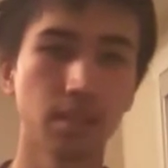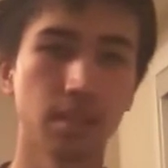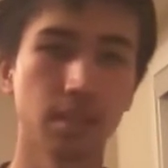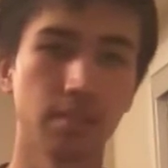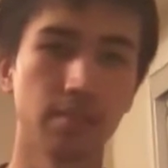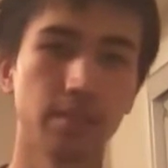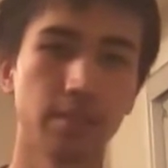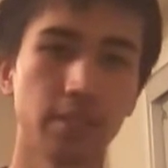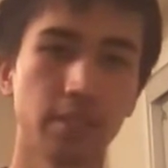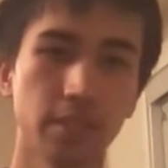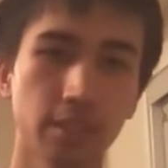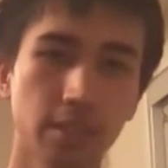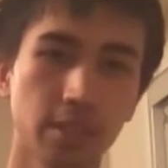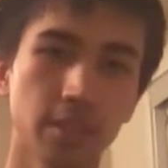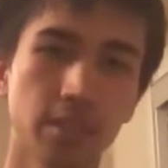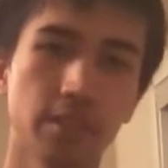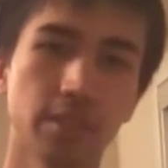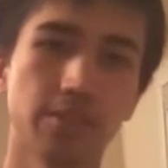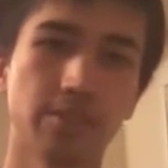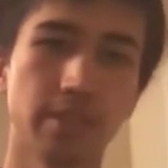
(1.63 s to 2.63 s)
When you're using
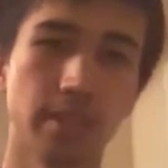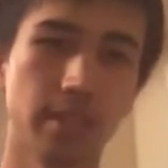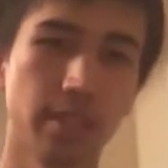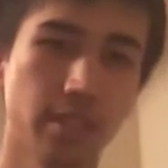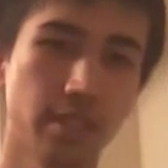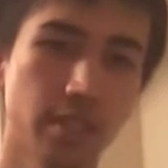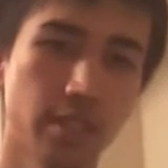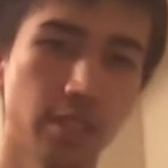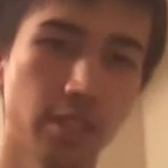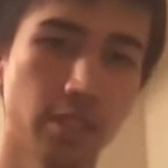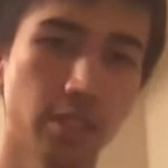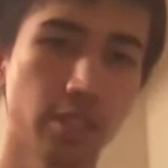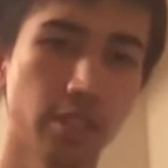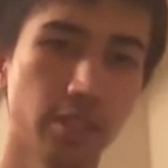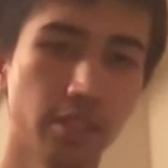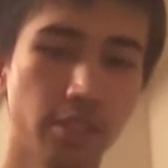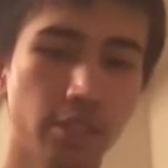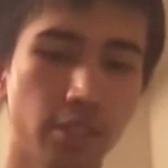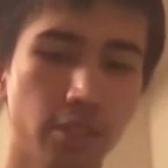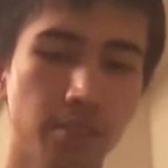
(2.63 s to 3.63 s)
a device such as
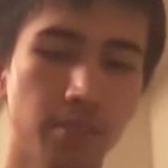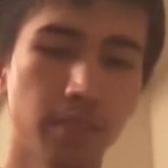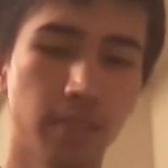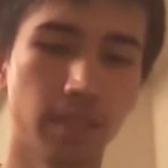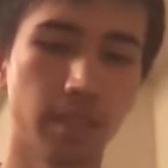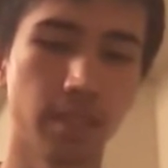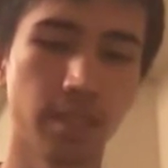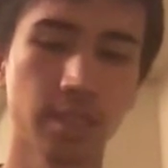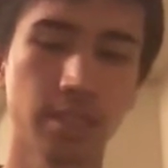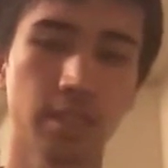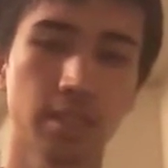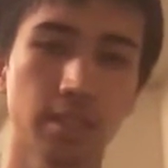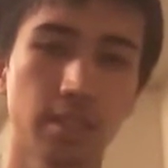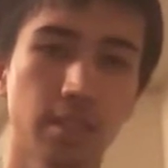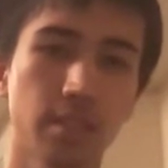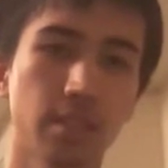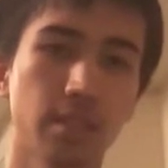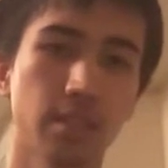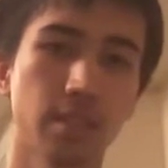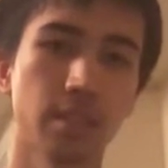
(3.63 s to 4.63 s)
a GPS,
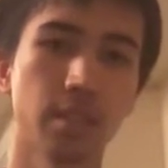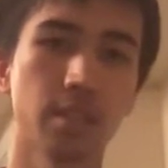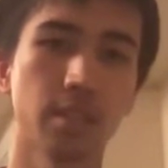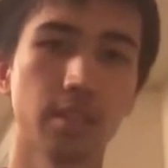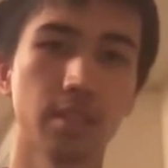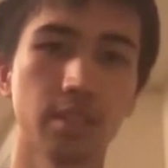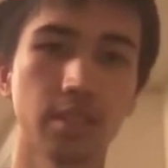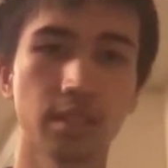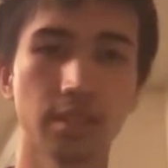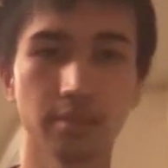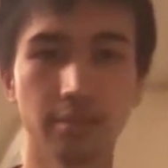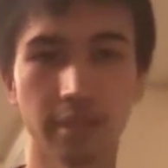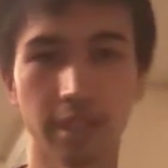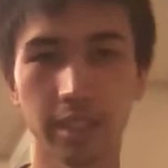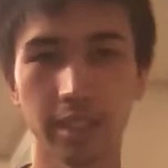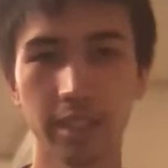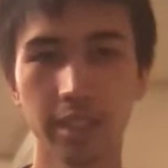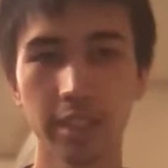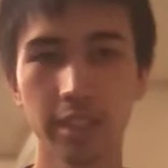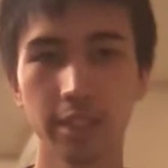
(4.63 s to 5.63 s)
the
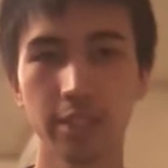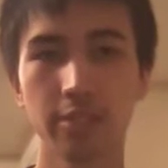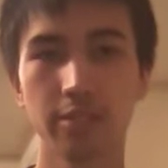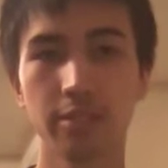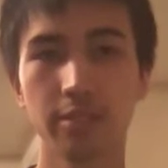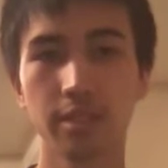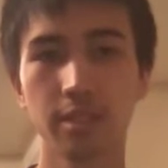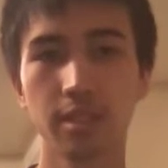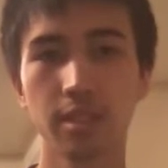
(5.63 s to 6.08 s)
radio,